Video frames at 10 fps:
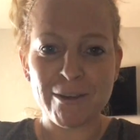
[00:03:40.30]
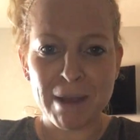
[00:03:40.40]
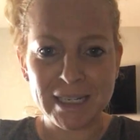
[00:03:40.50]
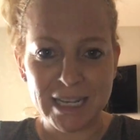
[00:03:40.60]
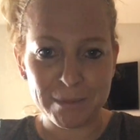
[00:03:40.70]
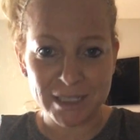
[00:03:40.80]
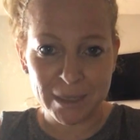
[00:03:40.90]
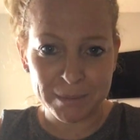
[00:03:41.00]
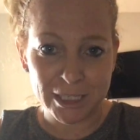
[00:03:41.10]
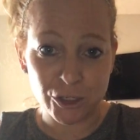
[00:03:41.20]
my team
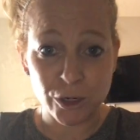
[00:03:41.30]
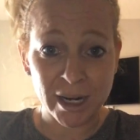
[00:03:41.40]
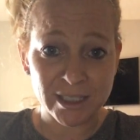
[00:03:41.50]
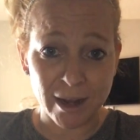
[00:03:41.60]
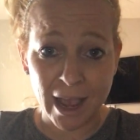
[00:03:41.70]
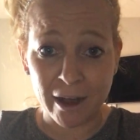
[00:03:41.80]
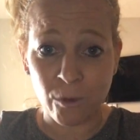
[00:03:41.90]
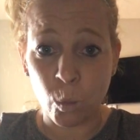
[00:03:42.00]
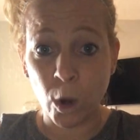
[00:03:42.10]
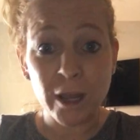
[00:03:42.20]
tips and tricks on how
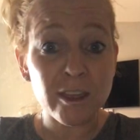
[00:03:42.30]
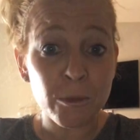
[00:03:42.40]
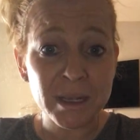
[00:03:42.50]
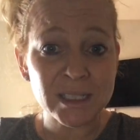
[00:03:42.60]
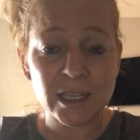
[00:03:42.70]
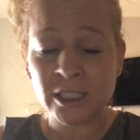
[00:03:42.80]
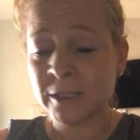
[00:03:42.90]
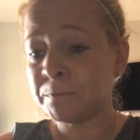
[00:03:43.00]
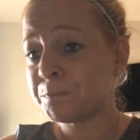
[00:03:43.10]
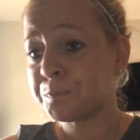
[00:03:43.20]
to work their business,